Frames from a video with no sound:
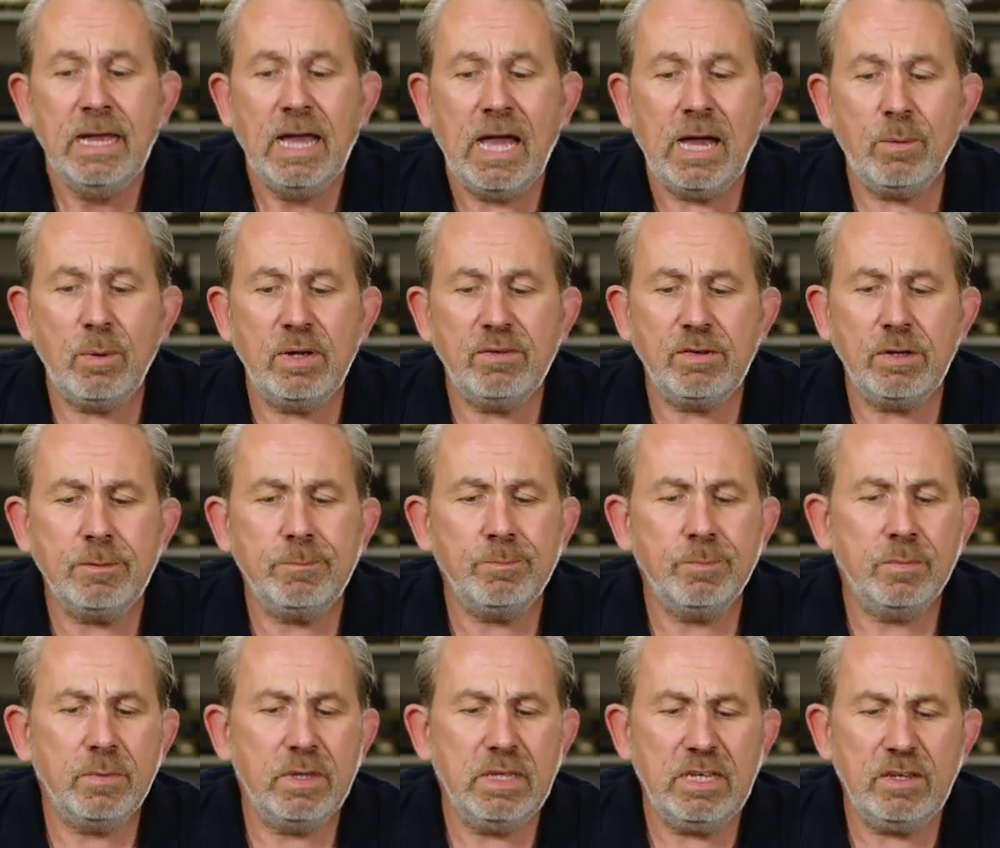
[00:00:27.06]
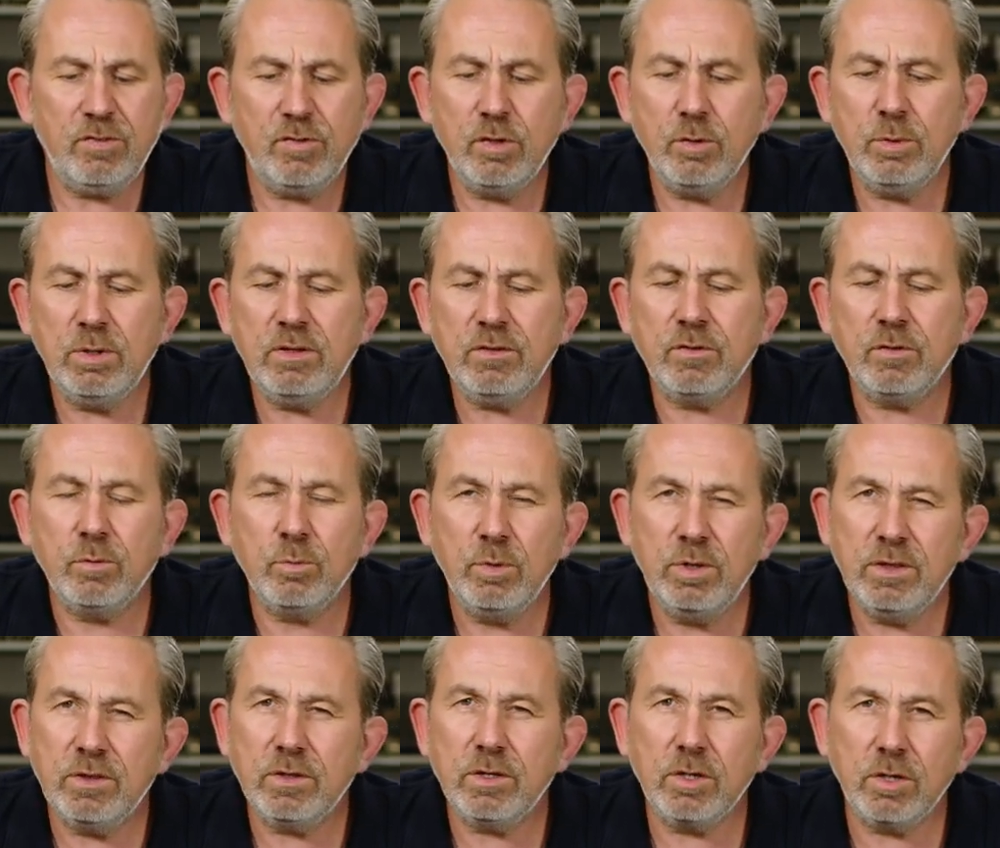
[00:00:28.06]
However, the issue is
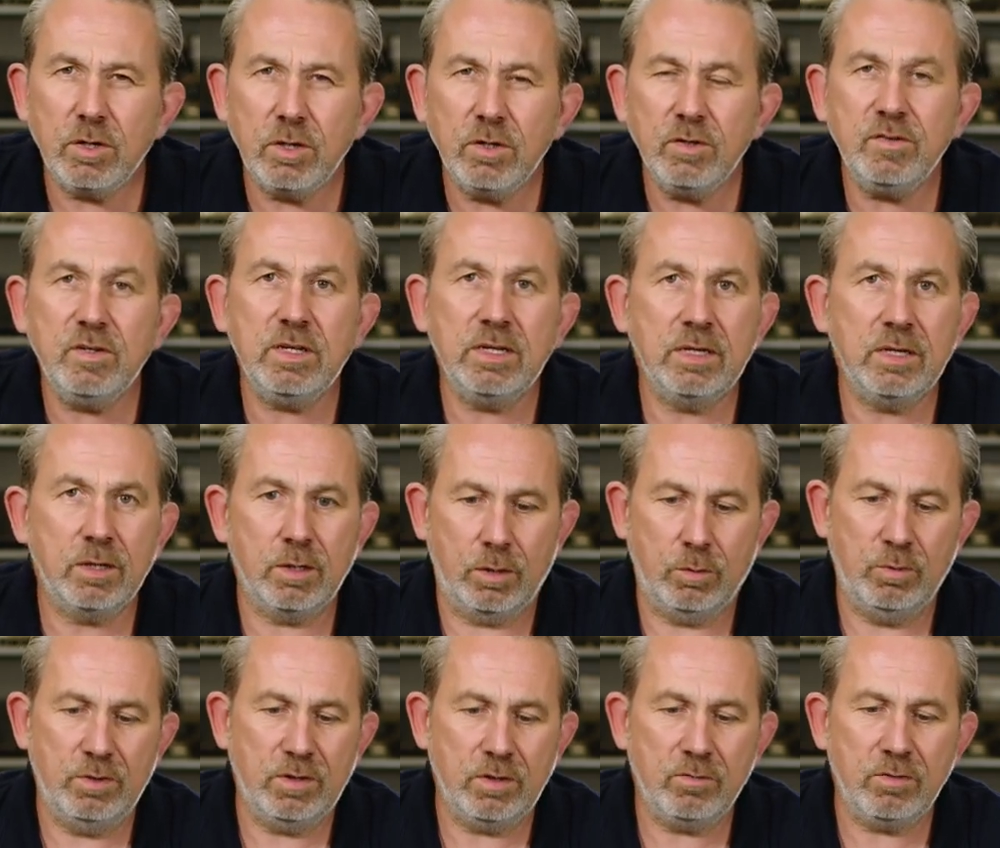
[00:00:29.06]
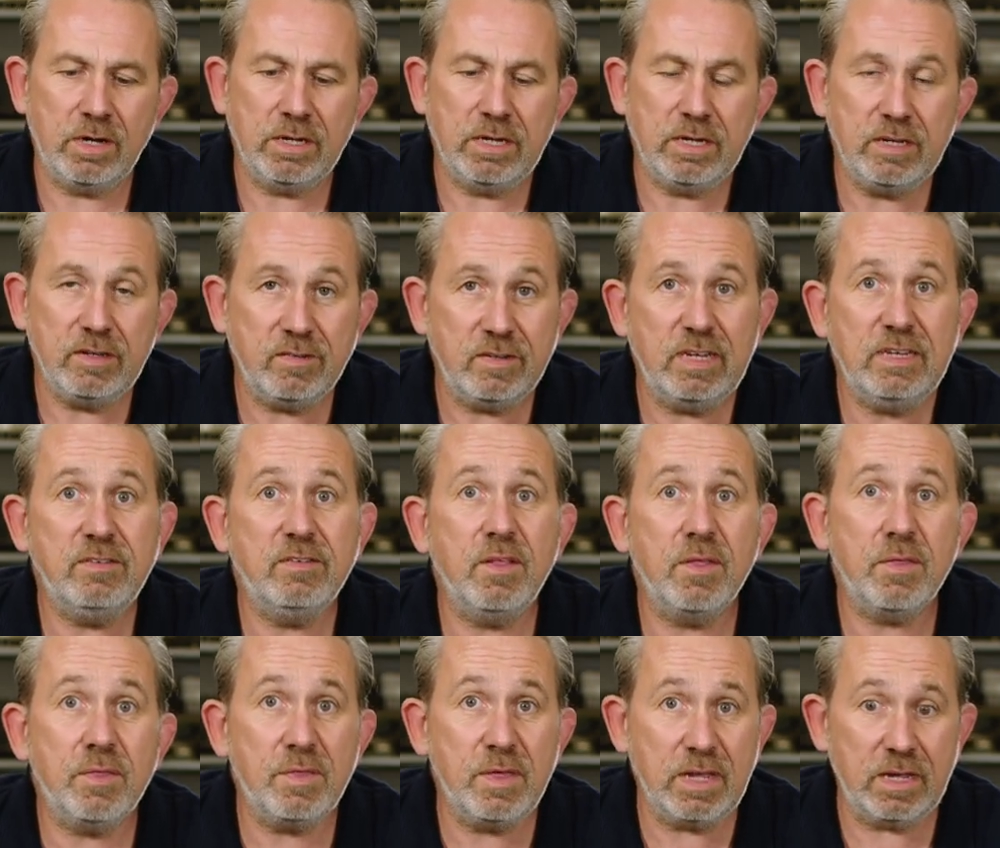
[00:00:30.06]
with cutting with a grinding disc is
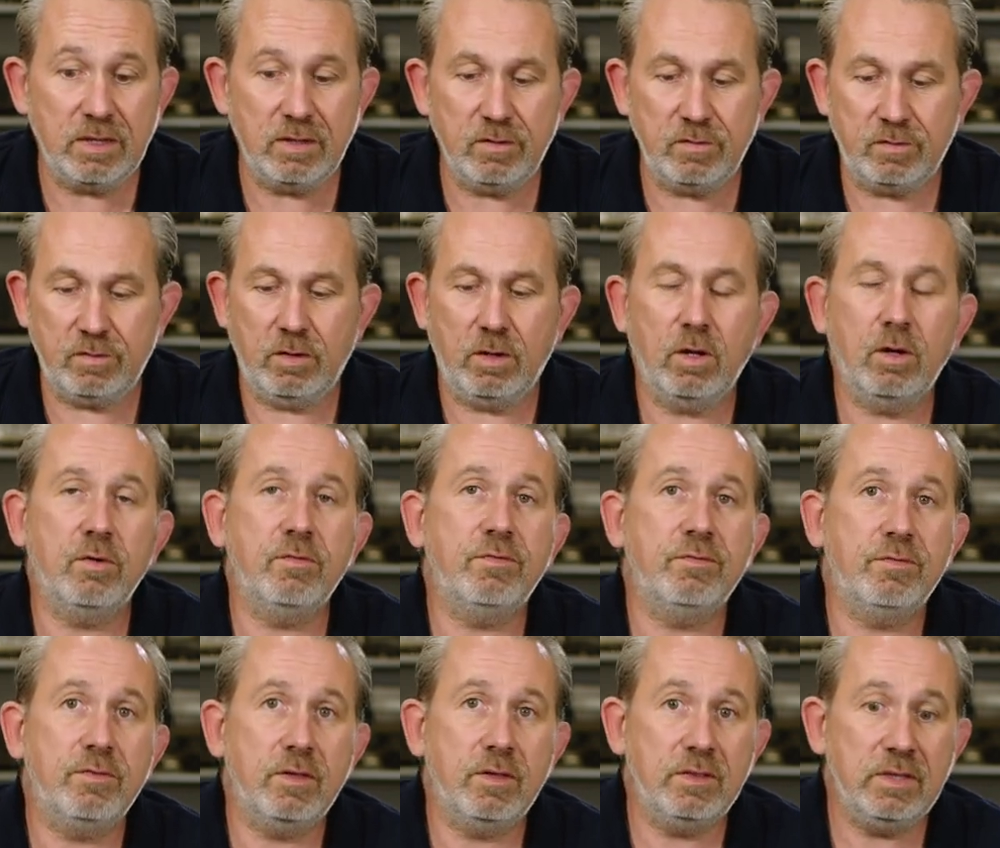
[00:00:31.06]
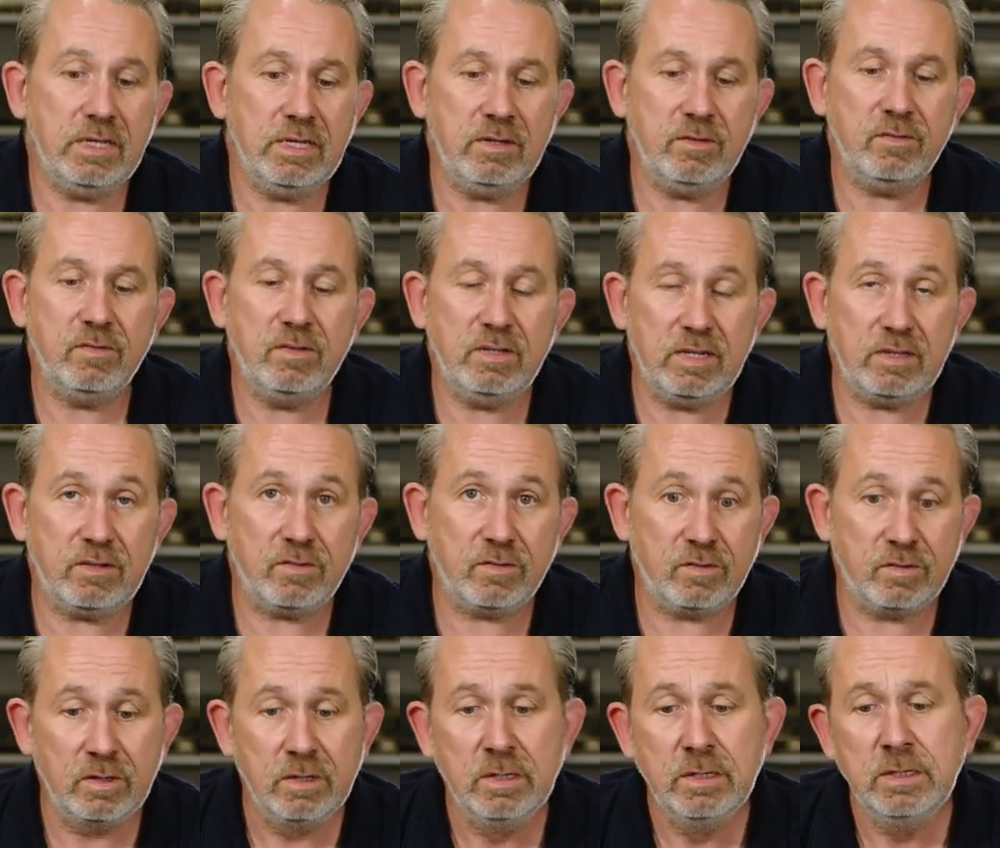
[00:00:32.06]
the thickness of these
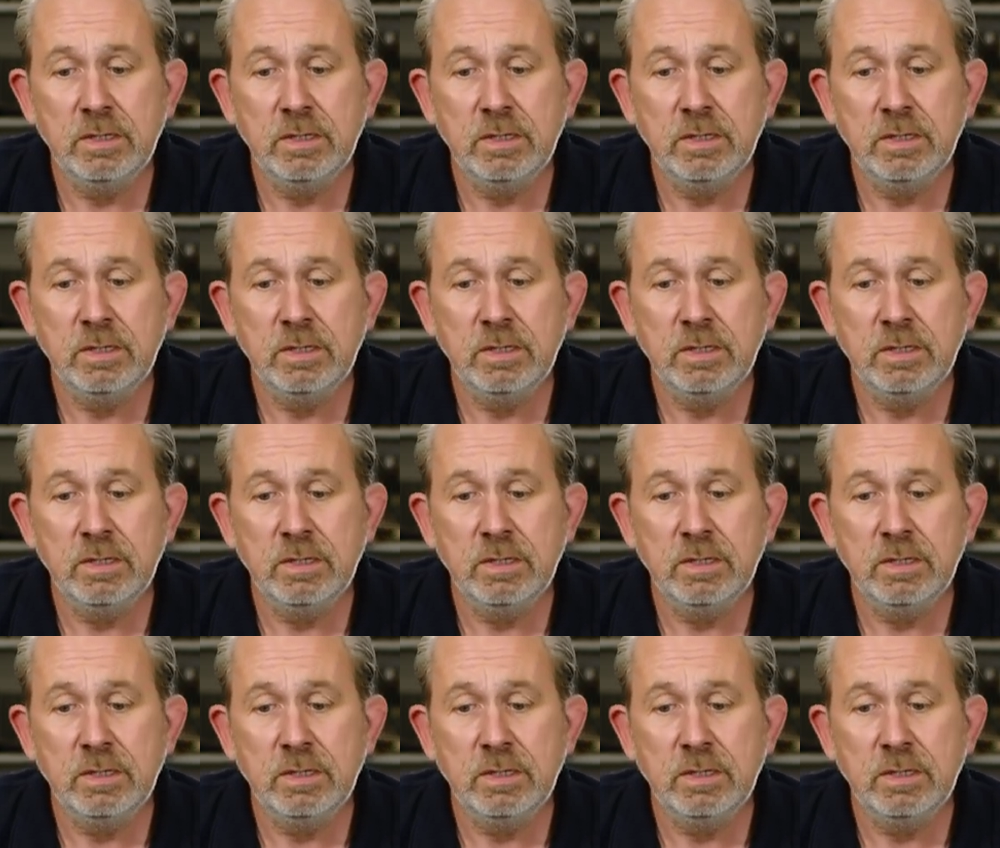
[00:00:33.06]
discs.